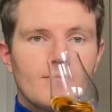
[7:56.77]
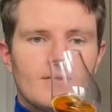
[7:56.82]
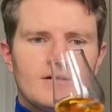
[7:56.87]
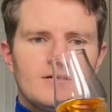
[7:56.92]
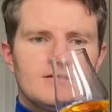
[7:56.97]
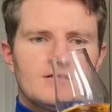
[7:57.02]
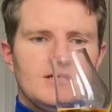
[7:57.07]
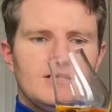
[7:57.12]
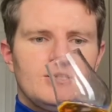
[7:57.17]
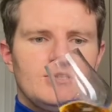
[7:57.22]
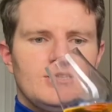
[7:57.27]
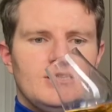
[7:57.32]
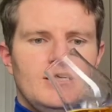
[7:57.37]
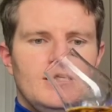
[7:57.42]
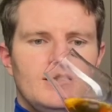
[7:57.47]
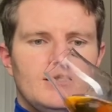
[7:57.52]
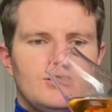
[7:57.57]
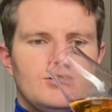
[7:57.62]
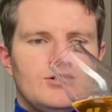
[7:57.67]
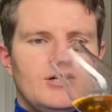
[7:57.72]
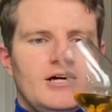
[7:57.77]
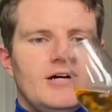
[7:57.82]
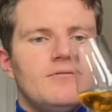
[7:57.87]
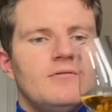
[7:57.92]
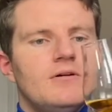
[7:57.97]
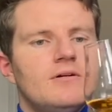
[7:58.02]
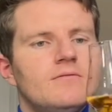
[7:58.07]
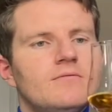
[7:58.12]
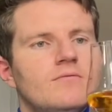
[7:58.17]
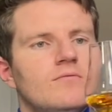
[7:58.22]
Slange again, let's try
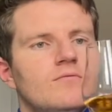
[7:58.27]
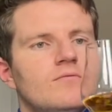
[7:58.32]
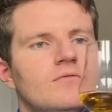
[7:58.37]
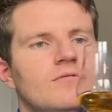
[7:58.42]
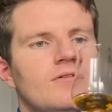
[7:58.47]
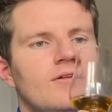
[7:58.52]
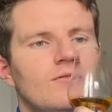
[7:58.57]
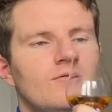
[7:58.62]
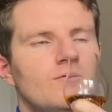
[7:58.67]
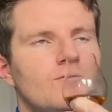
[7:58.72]
it without.